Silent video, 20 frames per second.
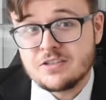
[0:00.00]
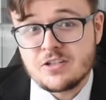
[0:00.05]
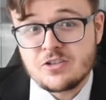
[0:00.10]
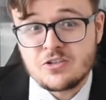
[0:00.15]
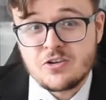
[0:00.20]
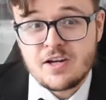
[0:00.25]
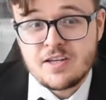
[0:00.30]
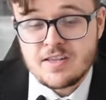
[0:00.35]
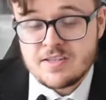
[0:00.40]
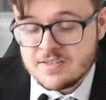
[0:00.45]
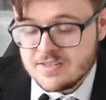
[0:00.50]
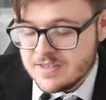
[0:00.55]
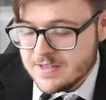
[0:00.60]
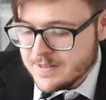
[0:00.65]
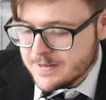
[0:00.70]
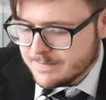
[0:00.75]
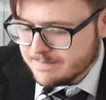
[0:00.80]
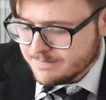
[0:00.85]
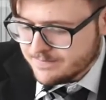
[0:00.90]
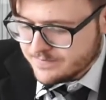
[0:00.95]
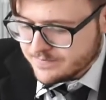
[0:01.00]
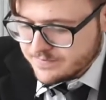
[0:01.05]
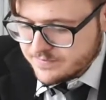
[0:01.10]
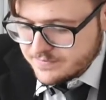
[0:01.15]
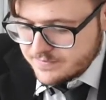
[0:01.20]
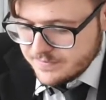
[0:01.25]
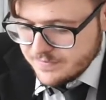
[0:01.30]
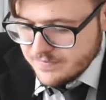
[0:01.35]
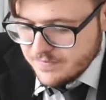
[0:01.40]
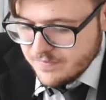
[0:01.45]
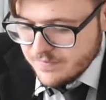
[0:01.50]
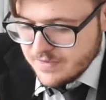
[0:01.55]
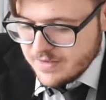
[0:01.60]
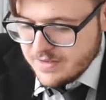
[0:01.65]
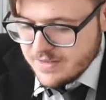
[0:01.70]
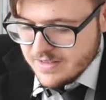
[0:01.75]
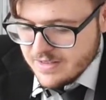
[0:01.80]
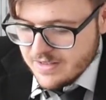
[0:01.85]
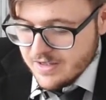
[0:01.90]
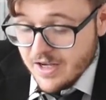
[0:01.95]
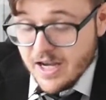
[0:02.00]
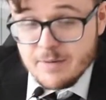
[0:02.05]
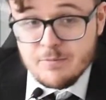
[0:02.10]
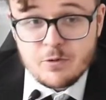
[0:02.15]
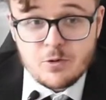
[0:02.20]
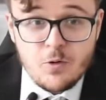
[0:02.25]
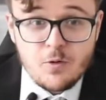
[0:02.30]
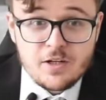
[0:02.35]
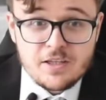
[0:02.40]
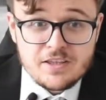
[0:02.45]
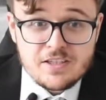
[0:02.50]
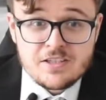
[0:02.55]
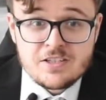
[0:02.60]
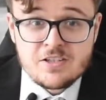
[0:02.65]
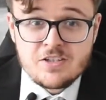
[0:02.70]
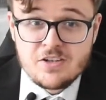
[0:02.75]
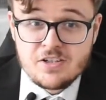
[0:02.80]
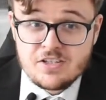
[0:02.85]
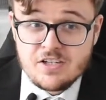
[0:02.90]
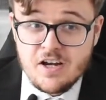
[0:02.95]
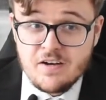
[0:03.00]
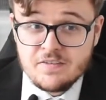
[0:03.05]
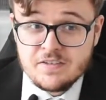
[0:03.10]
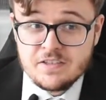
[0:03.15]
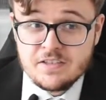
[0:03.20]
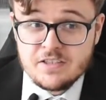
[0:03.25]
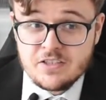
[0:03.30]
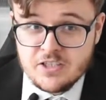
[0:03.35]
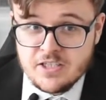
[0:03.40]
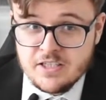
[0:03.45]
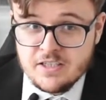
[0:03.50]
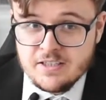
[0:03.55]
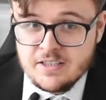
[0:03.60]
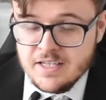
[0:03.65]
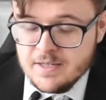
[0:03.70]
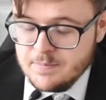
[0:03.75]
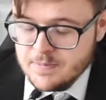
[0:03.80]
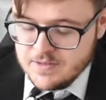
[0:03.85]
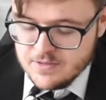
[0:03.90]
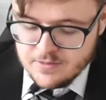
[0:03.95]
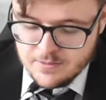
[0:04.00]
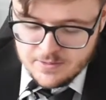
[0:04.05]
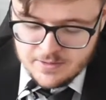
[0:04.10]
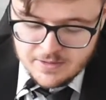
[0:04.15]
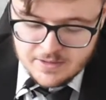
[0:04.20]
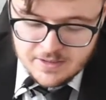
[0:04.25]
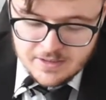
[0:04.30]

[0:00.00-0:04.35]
to try this. I'm recording this just after the chill episode,